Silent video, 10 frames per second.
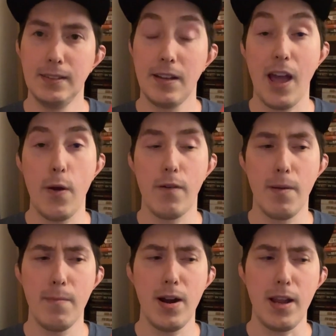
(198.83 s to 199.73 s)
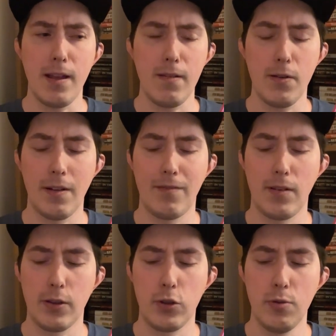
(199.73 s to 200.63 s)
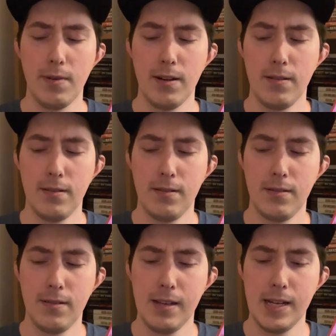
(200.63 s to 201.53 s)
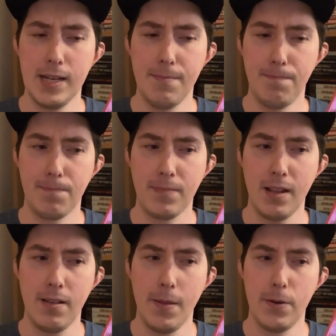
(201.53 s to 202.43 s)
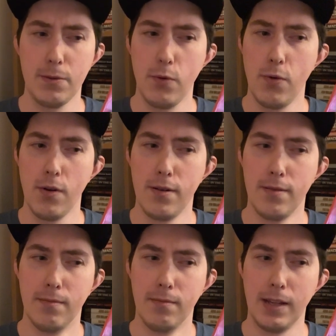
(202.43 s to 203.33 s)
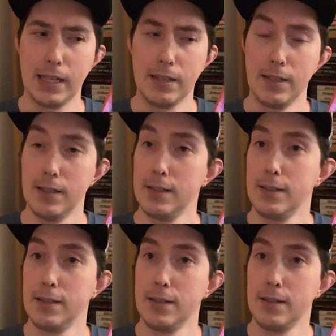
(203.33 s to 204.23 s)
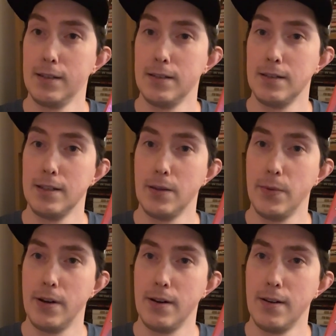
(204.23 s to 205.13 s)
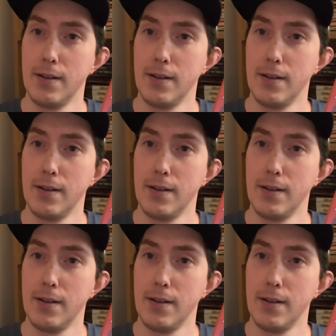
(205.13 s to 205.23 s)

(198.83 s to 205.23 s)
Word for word: counterfeit money for Cuba, and there's more like down there.